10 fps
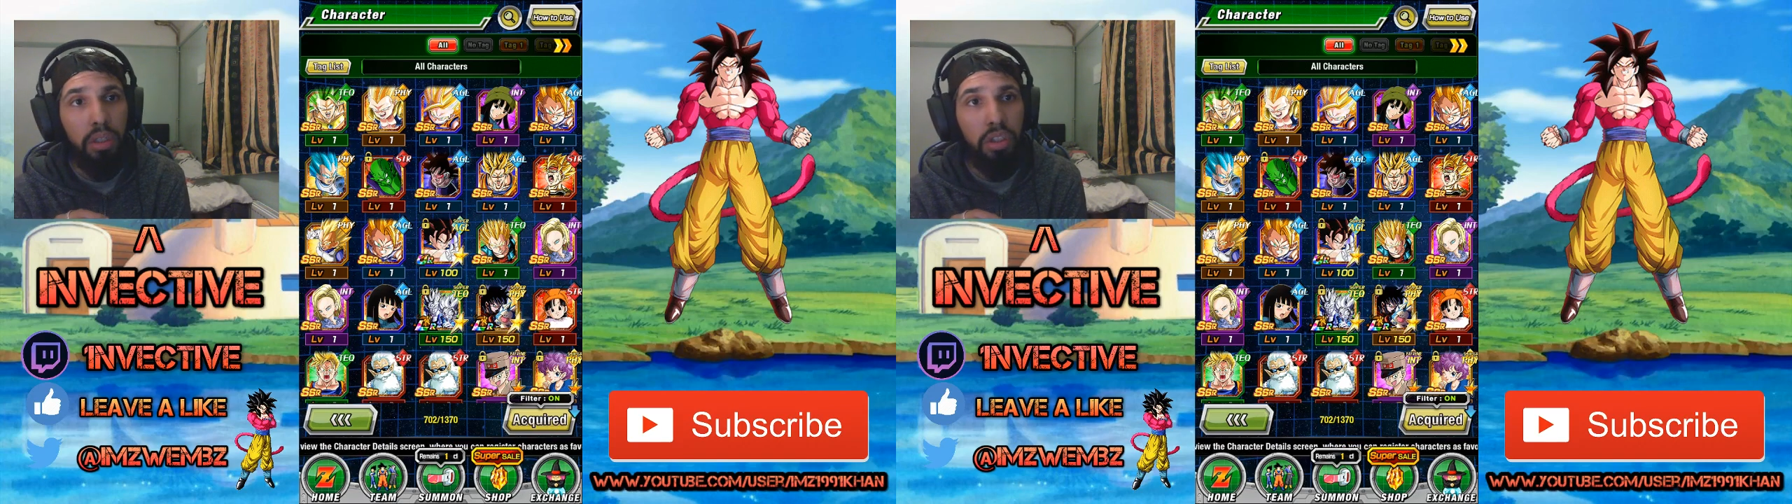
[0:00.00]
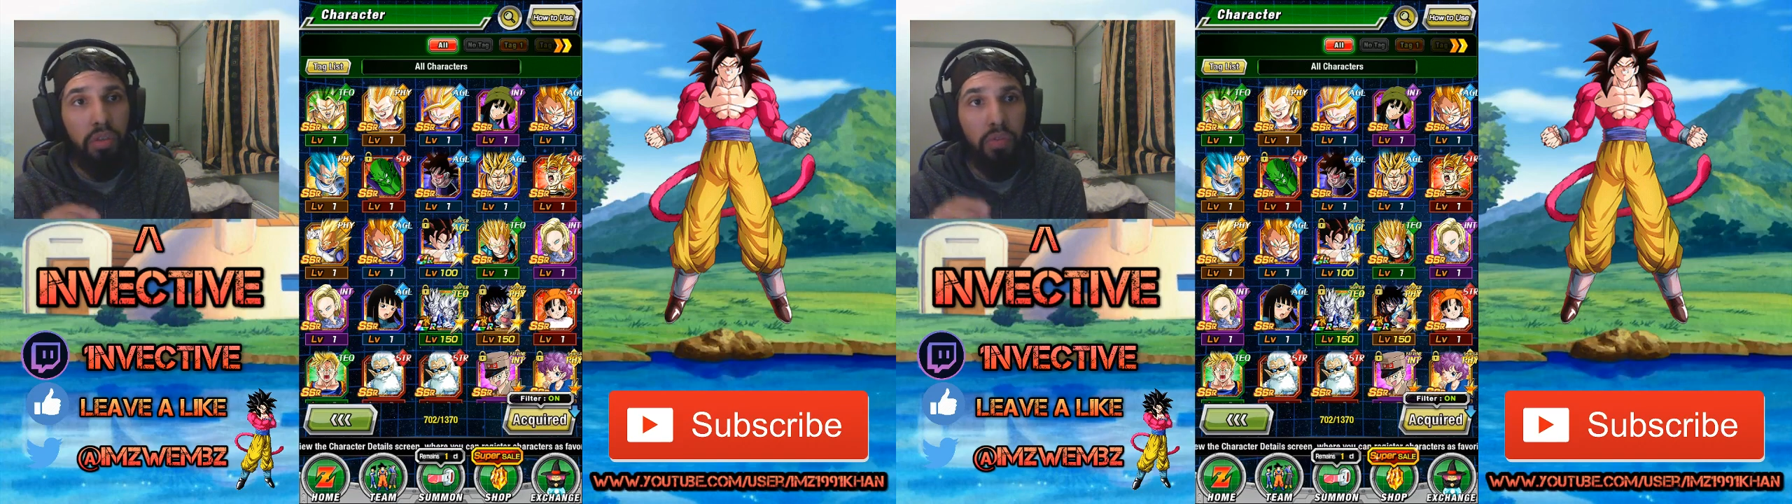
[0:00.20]

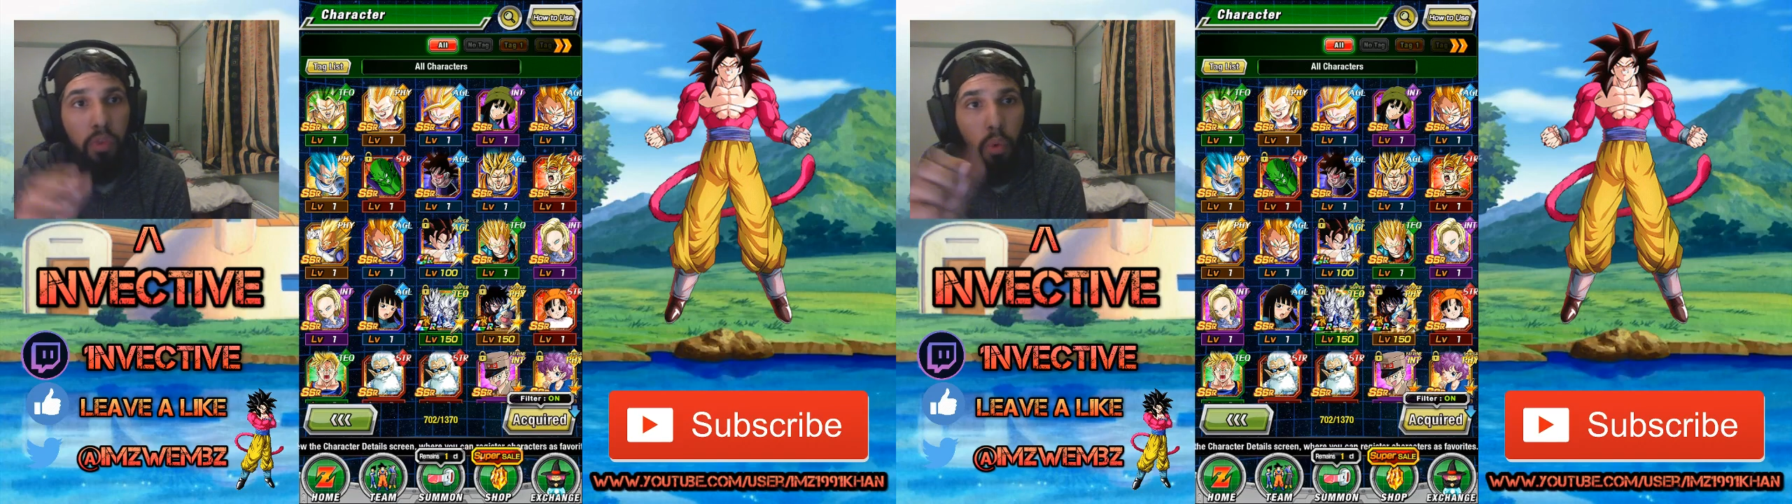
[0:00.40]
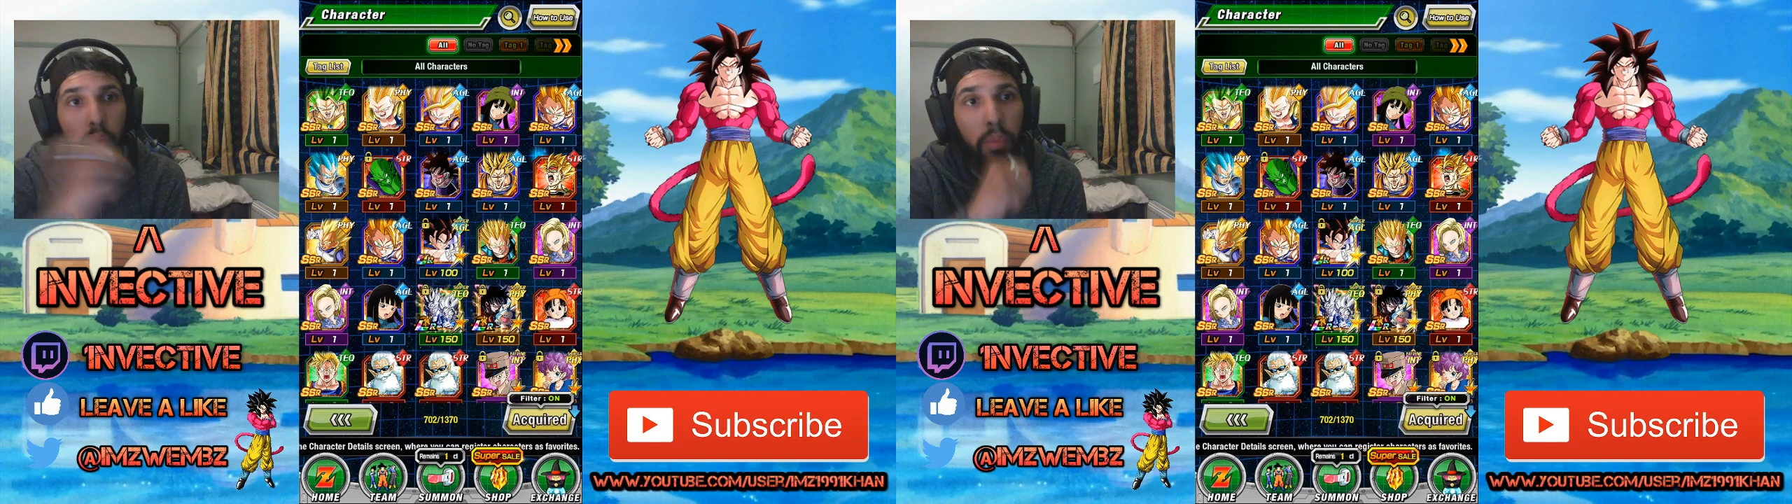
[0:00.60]
to
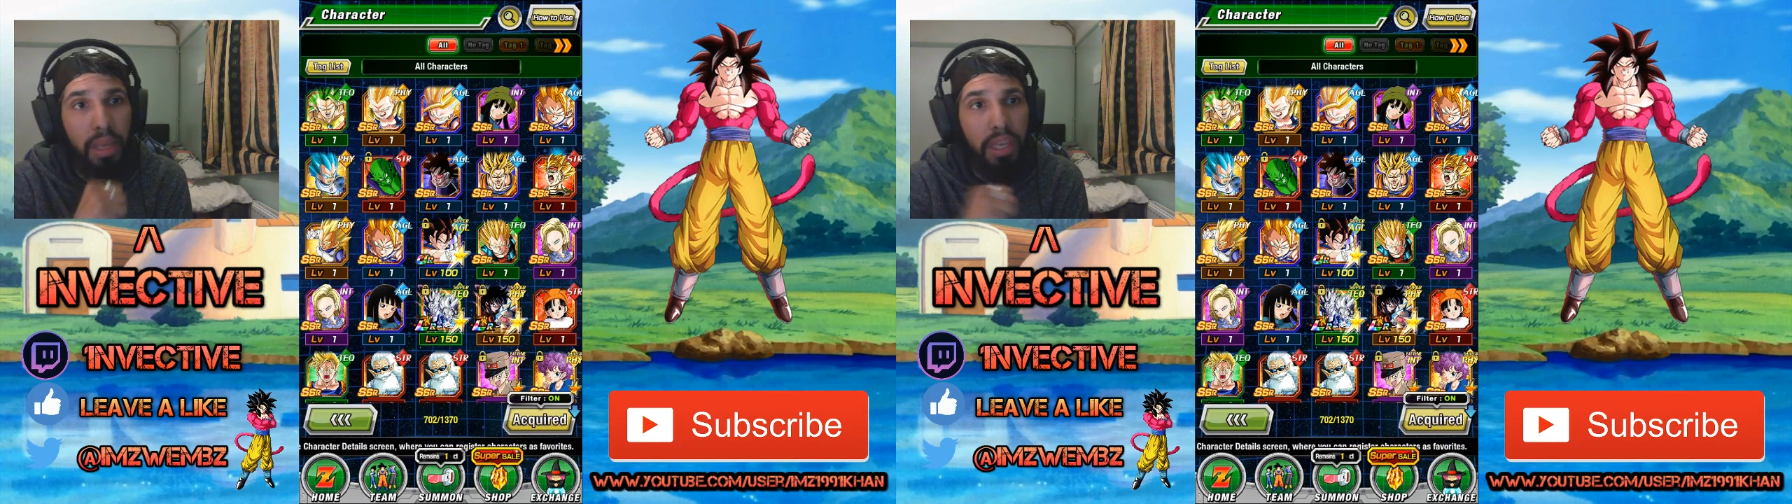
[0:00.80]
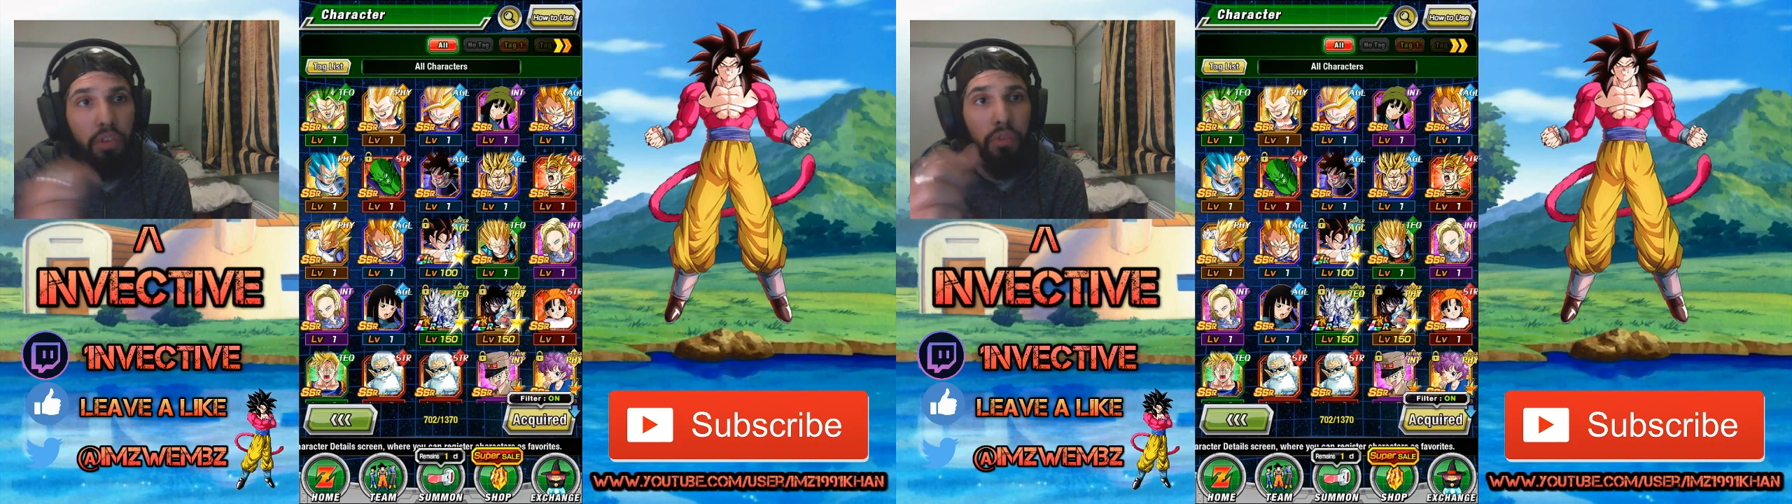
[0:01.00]
fork,
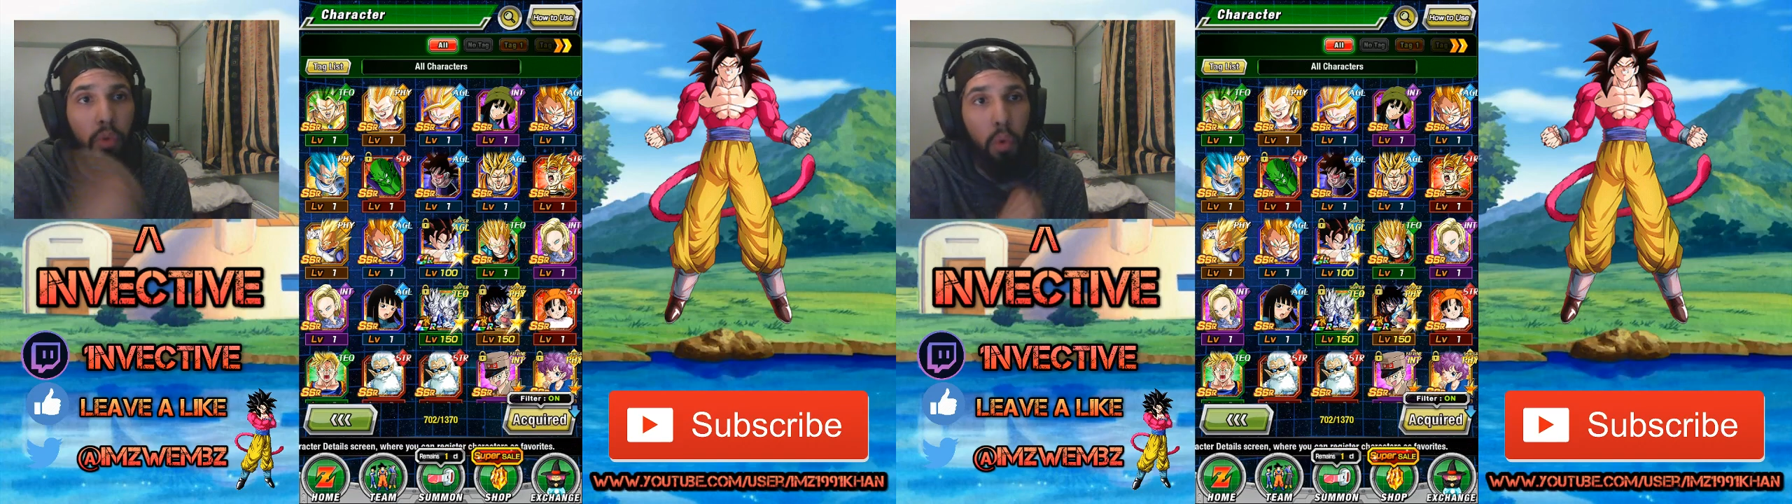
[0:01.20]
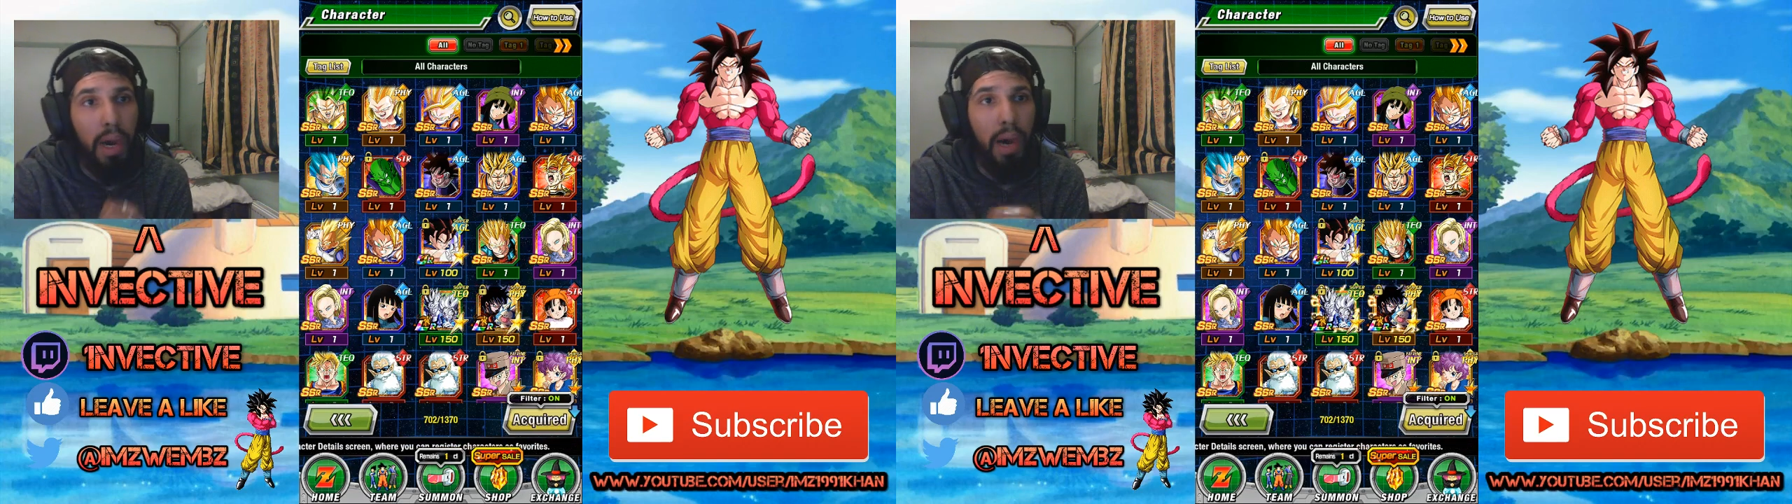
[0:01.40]
make you
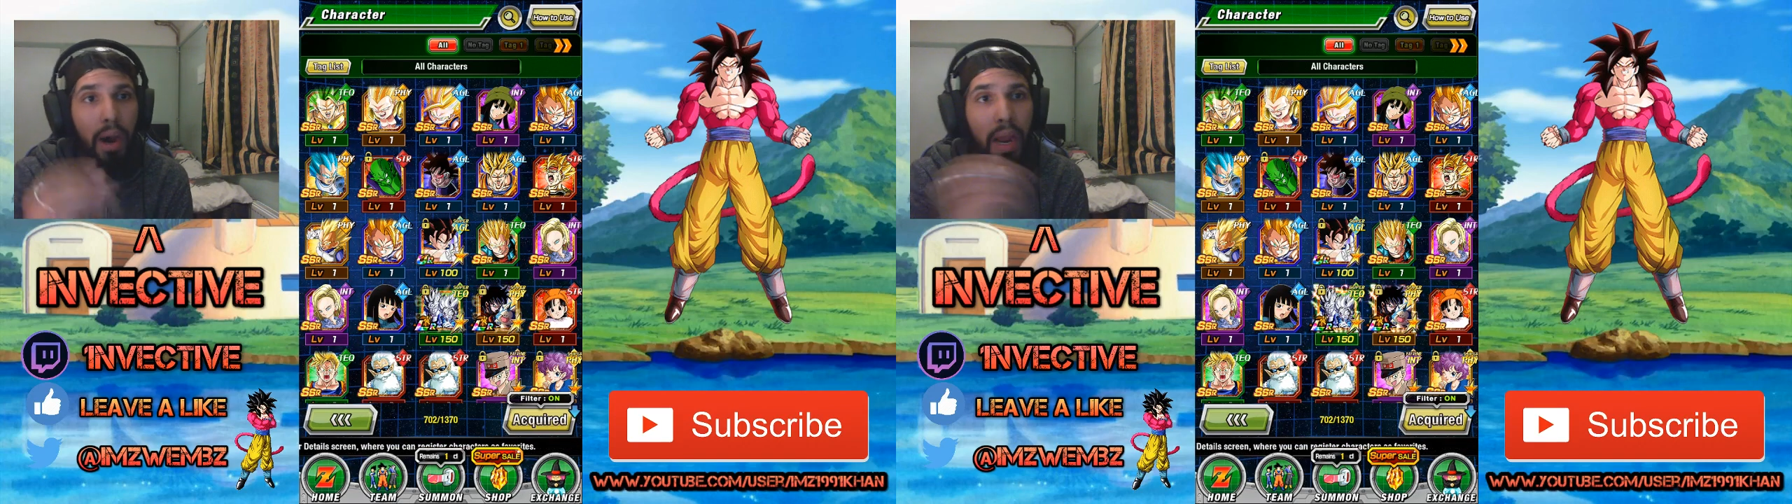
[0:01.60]
fork out